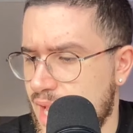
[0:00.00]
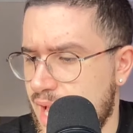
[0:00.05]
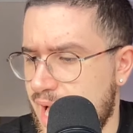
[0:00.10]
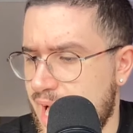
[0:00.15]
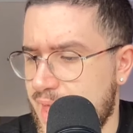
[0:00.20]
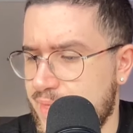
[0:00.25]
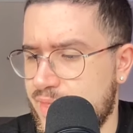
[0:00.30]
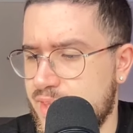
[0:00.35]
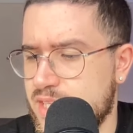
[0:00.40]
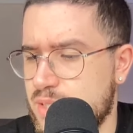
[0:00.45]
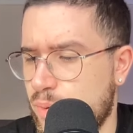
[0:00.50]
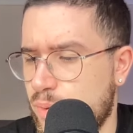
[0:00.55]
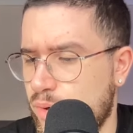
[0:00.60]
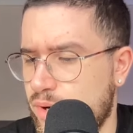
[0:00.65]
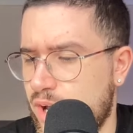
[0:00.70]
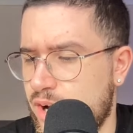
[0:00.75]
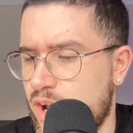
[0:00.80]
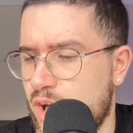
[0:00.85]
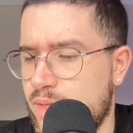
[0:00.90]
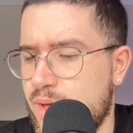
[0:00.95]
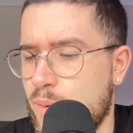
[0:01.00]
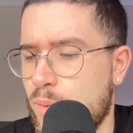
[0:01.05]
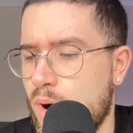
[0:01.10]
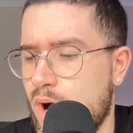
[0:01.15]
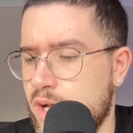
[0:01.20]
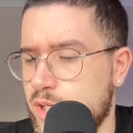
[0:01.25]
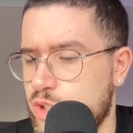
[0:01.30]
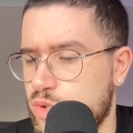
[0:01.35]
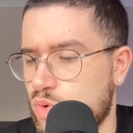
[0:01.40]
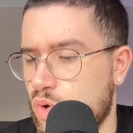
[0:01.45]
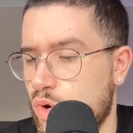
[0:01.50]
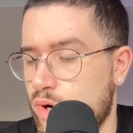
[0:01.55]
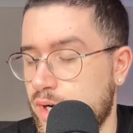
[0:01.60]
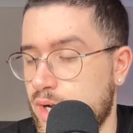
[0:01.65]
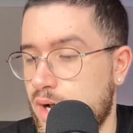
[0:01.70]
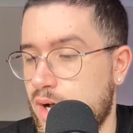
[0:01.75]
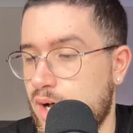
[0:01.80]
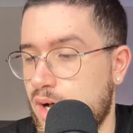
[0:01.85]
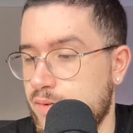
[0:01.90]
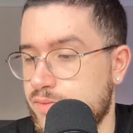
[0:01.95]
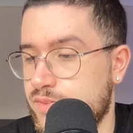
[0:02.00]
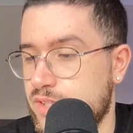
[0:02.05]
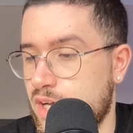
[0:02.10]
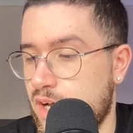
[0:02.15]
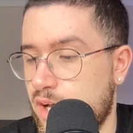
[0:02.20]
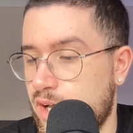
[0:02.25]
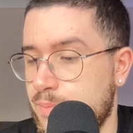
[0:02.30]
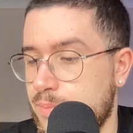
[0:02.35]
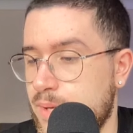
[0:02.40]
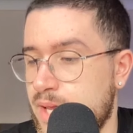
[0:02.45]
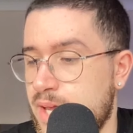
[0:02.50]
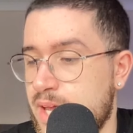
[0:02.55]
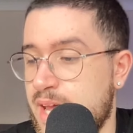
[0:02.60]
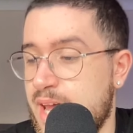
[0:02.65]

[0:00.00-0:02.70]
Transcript: at this point. I know they were drawing at half time.